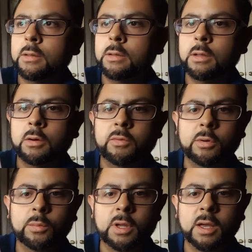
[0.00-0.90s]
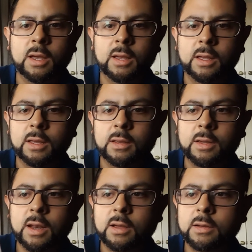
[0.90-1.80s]
know, for me, I
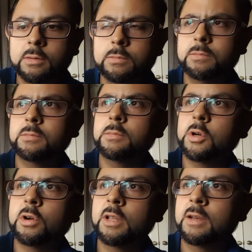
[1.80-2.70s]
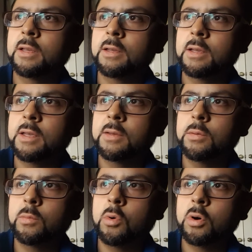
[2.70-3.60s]
kind of heard
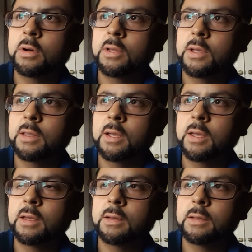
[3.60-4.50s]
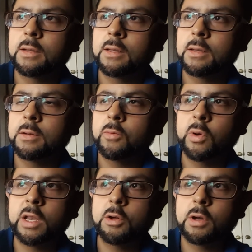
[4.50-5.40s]
it more like a
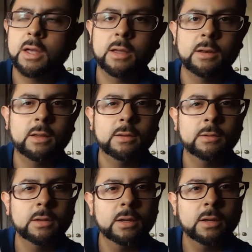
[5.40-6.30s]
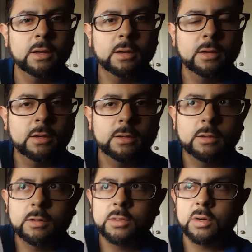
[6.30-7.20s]
Radiohead,
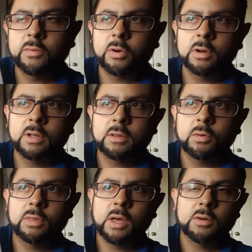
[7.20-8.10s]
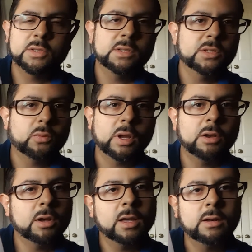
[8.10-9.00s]
sort of early 2000s
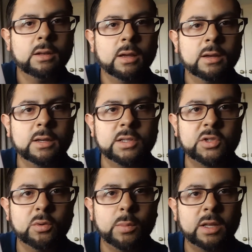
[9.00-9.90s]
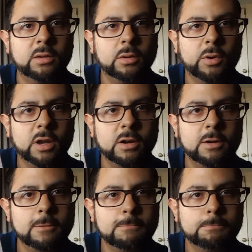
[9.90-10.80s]
Radiohead instrumental record.